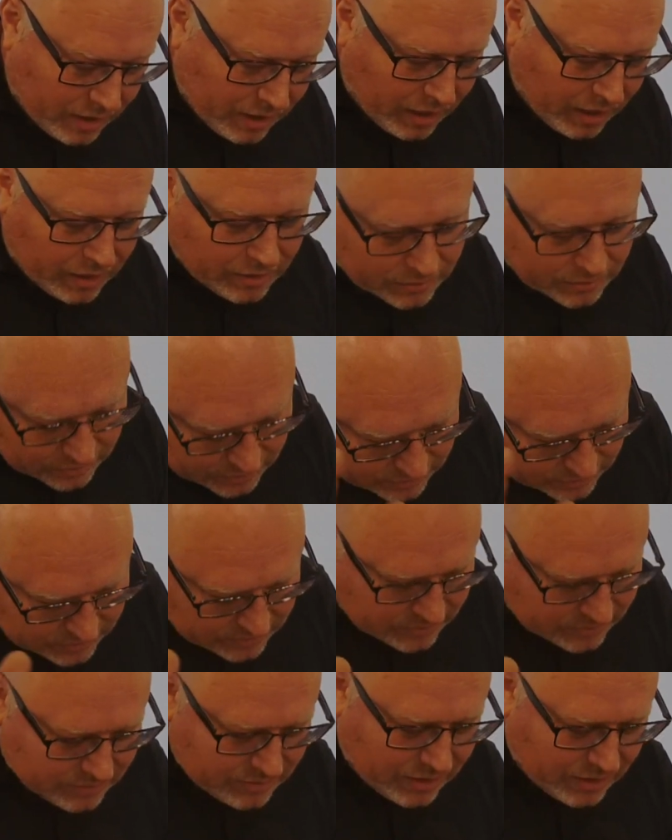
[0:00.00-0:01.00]
and
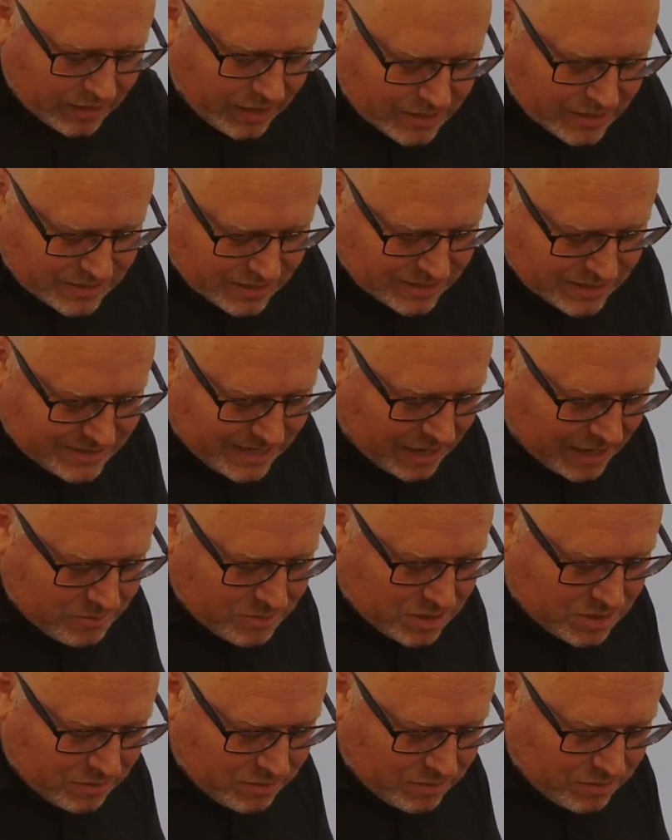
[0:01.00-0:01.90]
I guess it's down to